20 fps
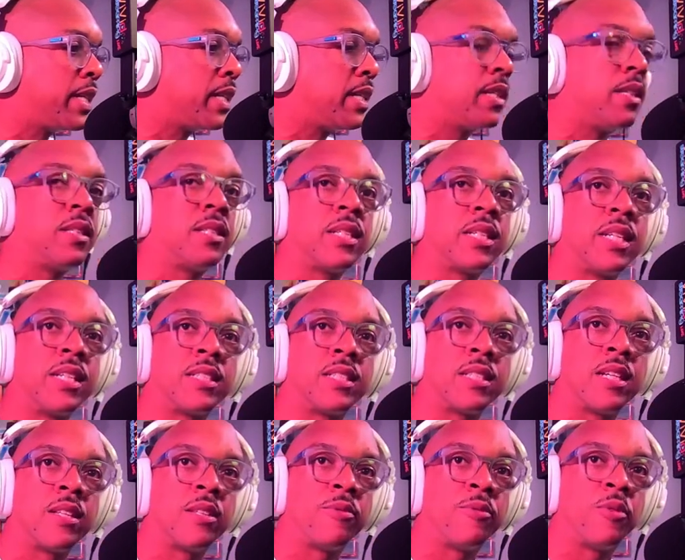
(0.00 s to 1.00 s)
We actually were
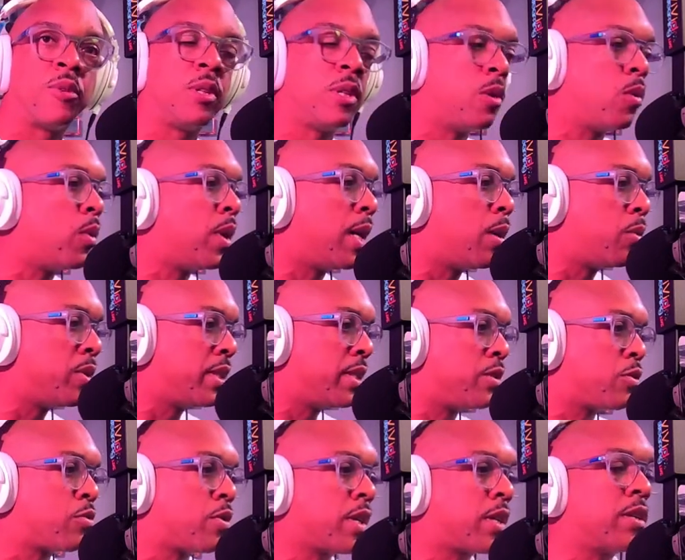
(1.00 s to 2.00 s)
trying to get
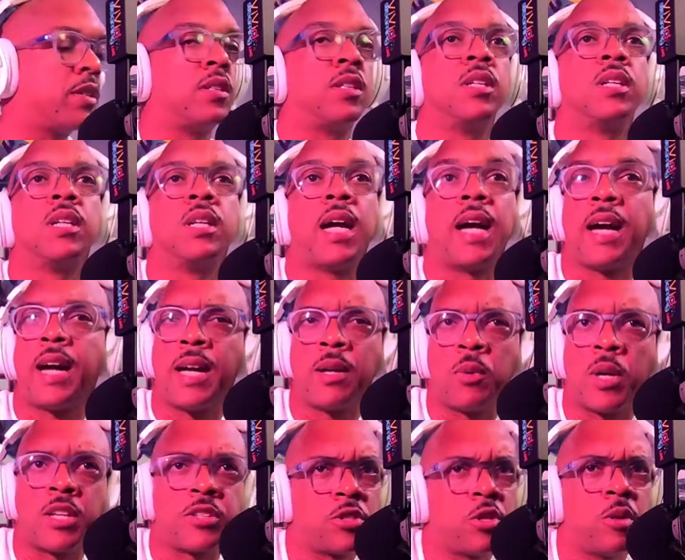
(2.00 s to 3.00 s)
together for a little while with
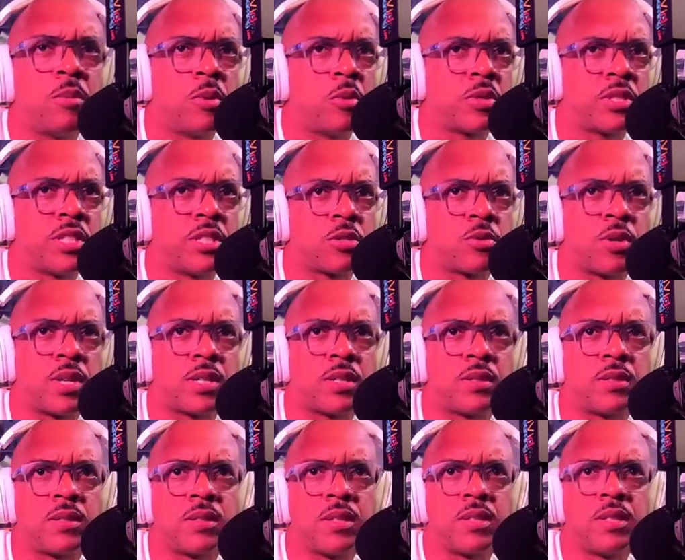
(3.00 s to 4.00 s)
this record. I
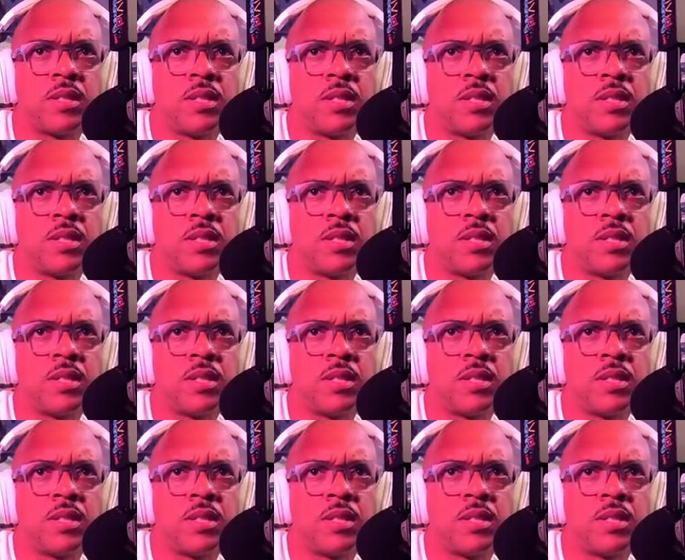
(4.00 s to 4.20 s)
assume it